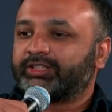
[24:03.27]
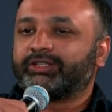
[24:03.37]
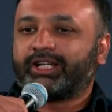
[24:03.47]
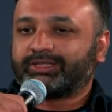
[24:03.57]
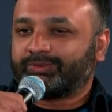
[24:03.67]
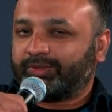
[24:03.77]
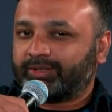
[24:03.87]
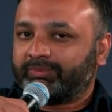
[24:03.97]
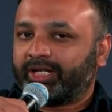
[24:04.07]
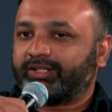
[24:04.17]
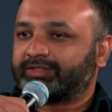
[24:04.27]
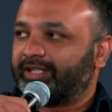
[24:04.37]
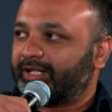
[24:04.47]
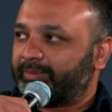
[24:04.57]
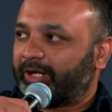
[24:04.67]
So that's what made us
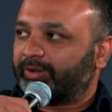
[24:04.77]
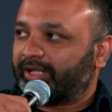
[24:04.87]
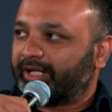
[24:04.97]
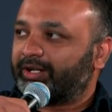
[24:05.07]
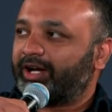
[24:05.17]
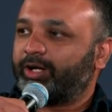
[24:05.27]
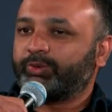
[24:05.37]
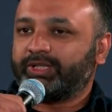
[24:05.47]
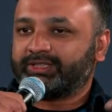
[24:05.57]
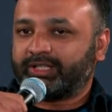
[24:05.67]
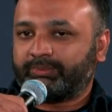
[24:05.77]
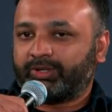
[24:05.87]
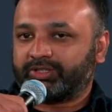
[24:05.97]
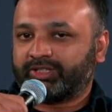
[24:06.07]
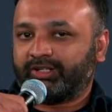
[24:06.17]
think about, like, how do we step
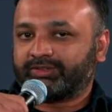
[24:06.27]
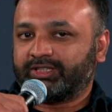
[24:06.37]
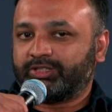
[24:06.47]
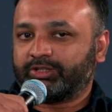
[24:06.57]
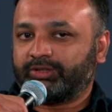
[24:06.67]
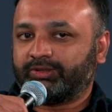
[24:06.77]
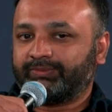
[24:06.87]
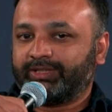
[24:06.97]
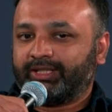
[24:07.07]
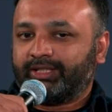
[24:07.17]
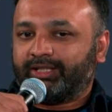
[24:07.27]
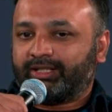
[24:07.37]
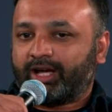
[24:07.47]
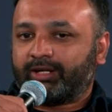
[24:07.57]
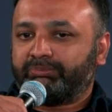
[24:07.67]
ourselves into
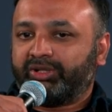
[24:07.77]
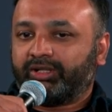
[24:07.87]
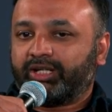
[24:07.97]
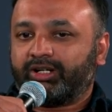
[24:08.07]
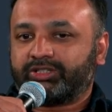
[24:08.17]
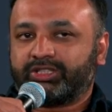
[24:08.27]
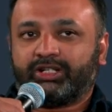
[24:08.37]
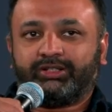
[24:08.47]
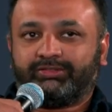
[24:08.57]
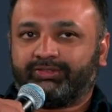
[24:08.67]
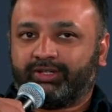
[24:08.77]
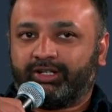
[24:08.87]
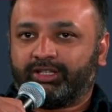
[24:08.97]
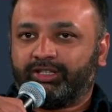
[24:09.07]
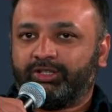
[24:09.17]
not building ourselves
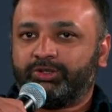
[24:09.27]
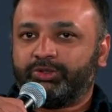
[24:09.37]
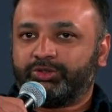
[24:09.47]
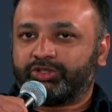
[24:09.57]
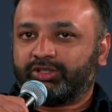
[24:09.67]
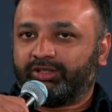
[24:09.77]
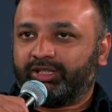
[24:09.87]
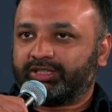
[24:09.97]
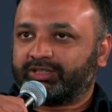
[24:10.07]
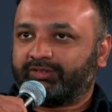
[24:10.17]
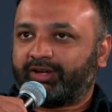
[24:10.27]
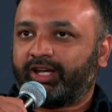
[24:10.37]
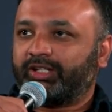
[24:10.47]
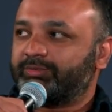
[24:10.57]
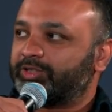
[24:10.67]
a huge list of
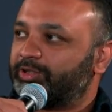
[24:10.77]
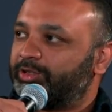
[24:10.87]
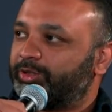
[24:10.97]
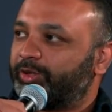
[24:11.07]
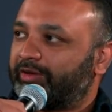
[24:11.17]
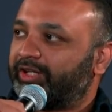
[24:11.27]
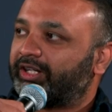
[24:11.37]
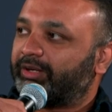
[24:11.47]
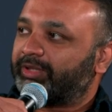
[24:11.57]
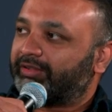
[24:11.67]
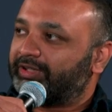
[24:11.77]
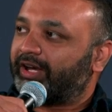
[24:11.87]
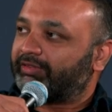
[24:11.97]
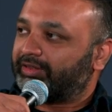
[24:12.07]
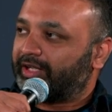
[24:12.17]
items to do every time that we
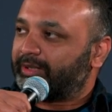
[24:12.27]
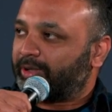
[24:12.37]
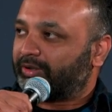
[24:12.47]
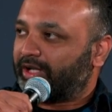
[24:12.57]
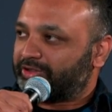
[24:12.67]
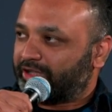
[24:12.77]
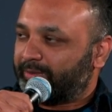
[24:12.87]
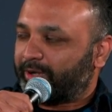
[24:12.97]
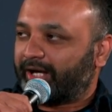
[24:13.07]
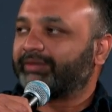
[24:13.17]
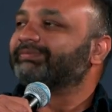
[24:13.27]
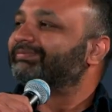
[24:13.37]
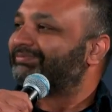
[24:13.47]
have to think about launching a brand.